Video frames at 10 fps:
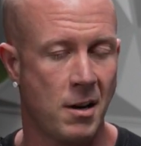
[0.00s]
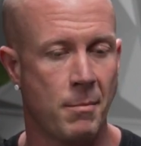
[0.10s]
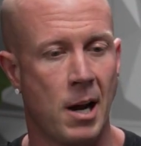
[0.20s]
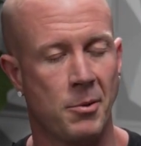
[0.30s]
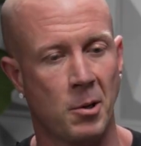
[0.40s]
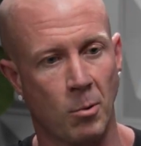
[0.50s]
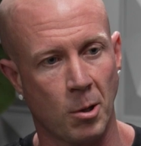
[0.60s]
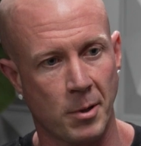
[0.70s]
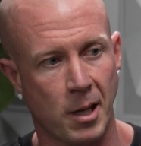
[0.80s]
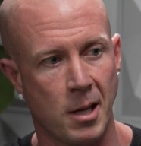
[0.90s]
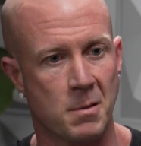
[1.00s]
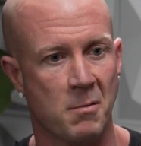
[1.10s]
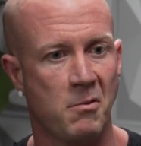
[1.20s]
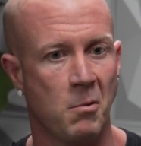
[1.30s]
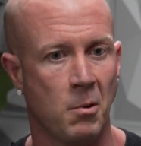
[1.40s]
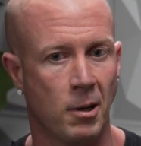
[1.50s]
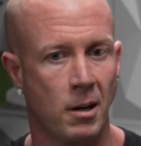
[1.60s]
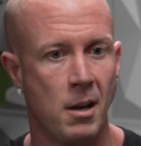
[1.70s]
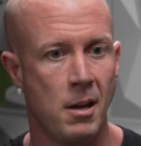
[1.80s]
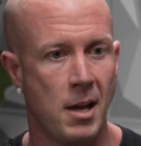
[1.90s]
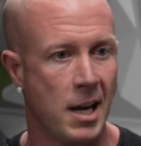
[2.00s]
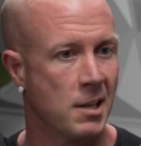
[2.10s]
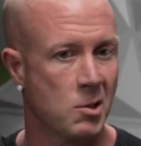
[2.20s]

I've been out there work with the kids before, and